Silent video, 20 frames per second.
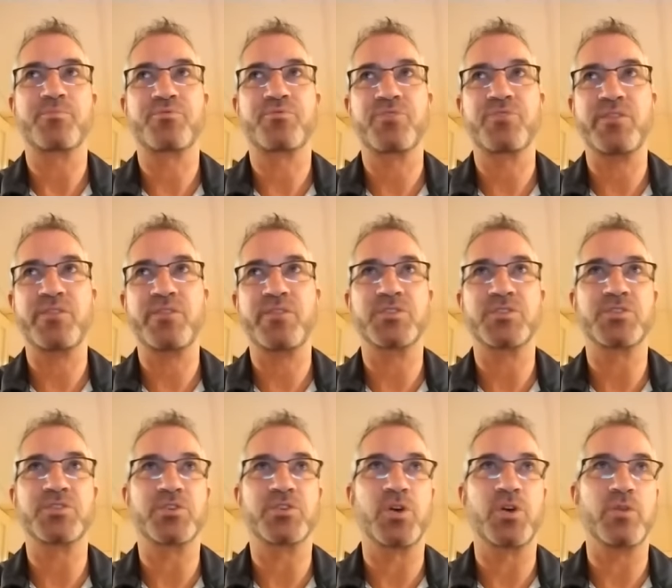previous
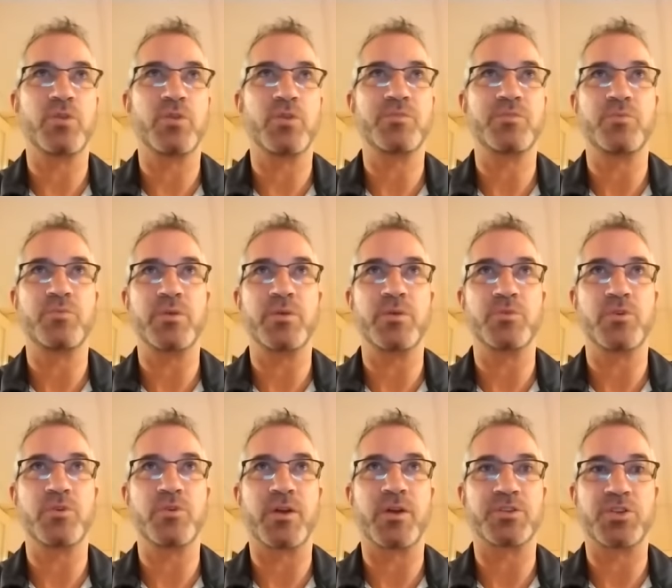to COVID, we would
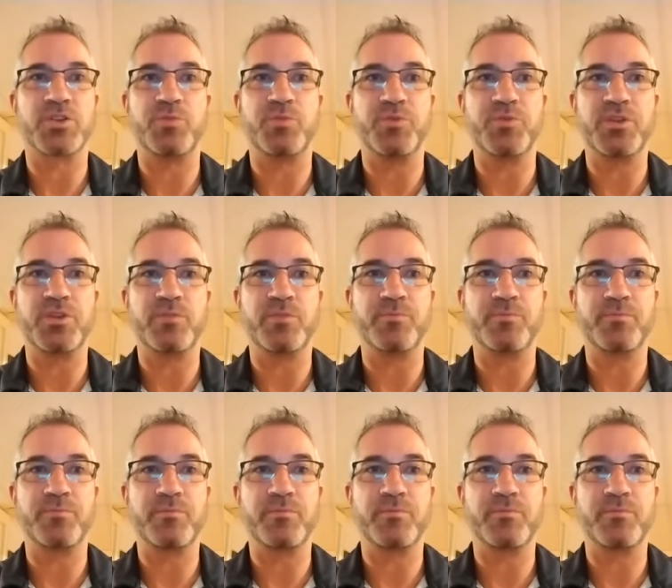go out to community